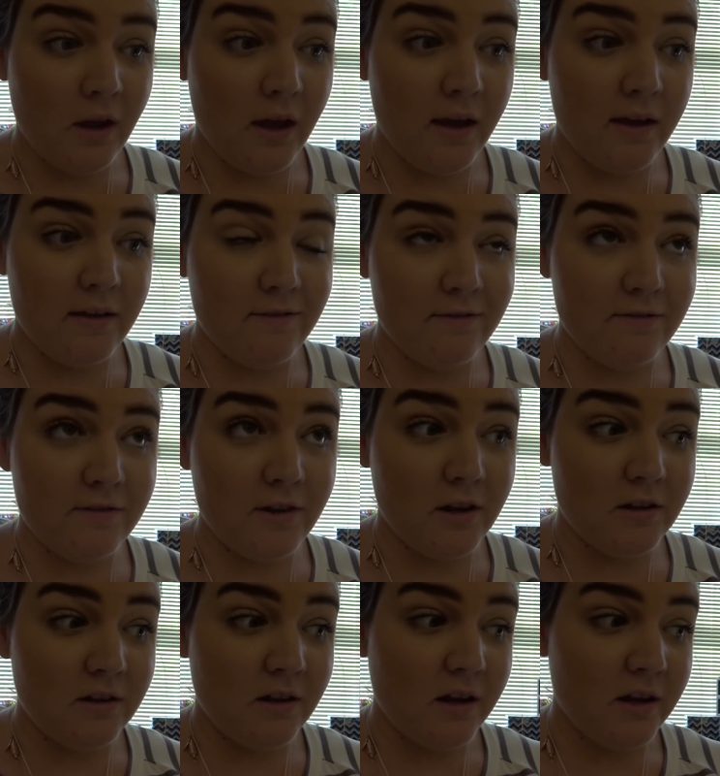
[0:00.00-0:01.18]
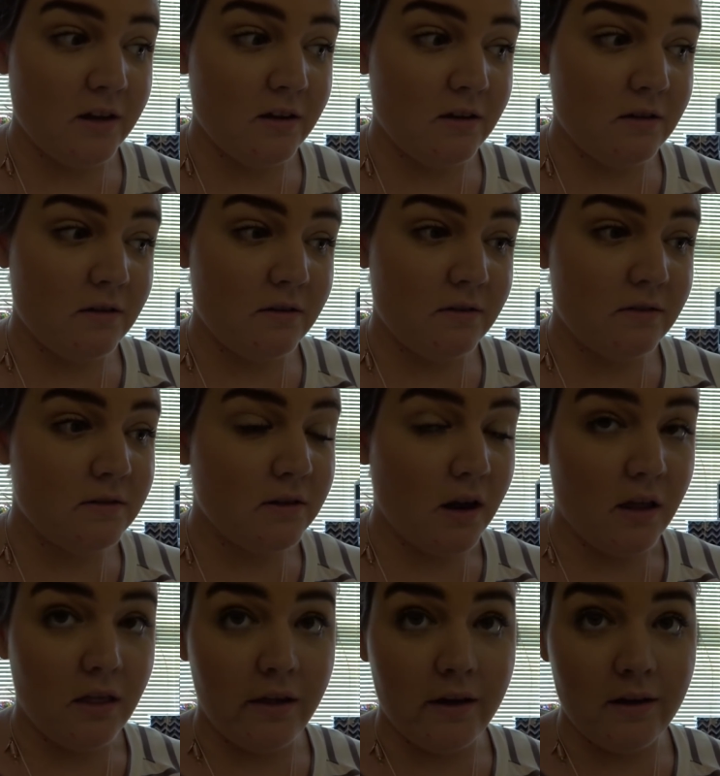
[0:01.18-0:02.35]
I've done like
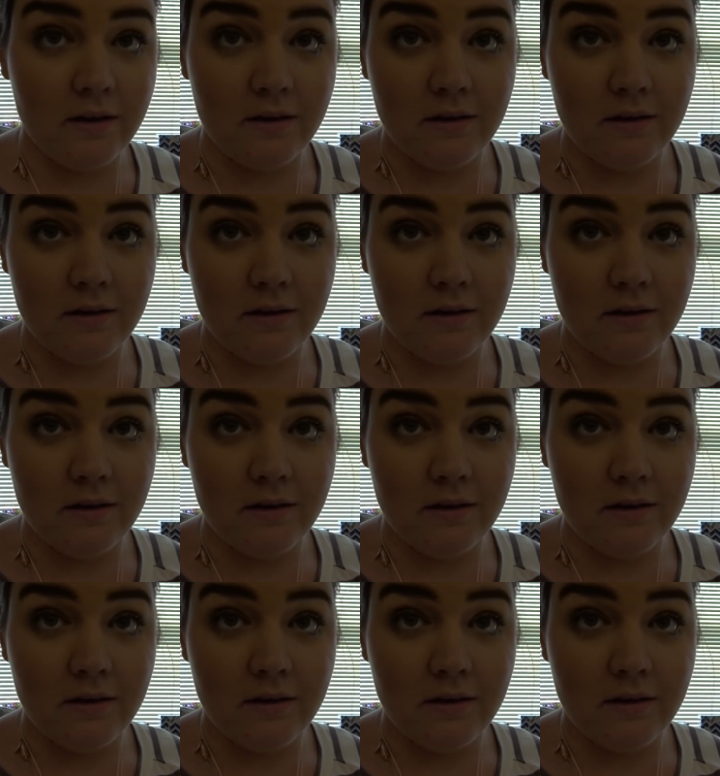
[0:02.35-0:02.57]
nothing.